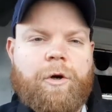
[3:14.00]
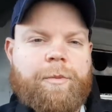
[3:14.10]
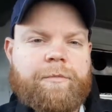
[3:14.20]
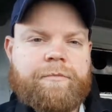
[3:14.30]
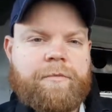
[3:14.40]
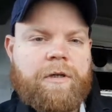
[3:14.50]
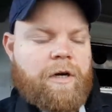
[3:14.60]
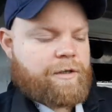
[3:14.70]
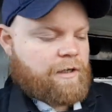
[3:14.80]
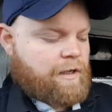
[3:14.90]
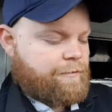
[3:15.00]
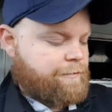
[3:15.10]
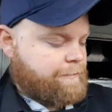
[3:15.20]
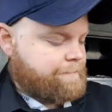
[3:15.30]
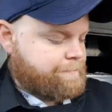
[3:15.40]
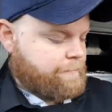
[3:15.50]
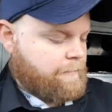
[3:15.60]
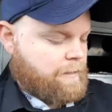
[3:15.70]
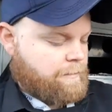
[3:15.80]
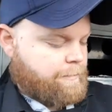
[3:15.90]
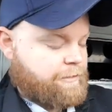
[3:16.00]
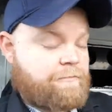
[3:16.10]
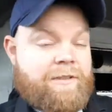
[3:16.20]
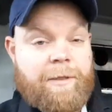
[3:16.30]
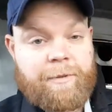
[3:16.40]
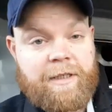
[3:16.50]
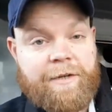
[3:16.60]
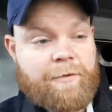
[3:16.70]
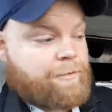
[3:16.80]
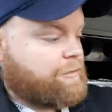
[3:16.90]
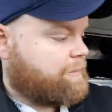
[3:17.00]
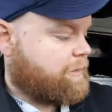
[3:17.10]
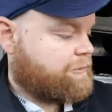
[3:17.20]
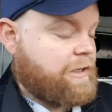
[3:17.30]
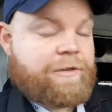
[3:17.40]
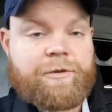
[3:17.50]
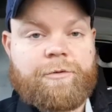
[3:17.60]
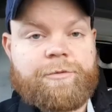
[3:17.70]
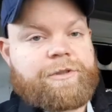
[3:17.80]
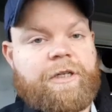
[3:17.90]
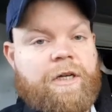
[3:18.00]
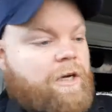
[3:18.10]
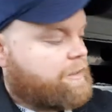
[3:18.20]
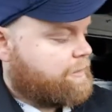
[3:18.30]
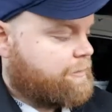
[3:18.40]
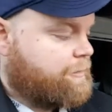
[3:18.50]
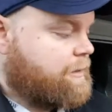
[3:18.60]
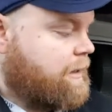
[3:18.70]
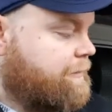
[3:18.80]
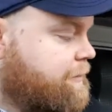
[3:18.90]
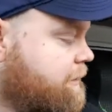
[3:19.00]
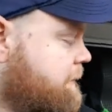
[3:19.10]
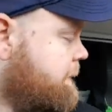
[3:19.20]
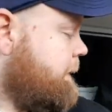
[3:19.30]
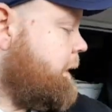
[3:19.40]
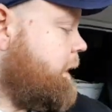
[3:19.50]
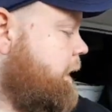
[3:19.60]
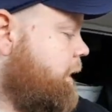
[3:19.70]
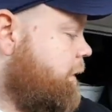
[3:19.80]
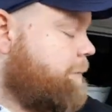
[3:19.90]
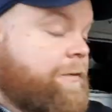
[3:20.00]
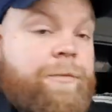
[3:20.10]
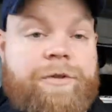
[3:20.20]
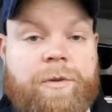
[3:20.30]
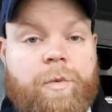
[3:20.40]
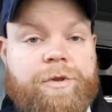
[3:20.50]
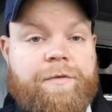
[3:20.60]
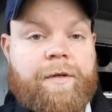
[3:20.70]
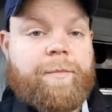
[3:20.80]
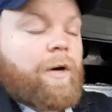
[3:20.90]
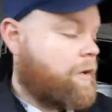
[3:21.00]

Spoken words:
job kind of glove. But typically, if I'm using my trad tools, I don't use gloves. If I'm using the water-fed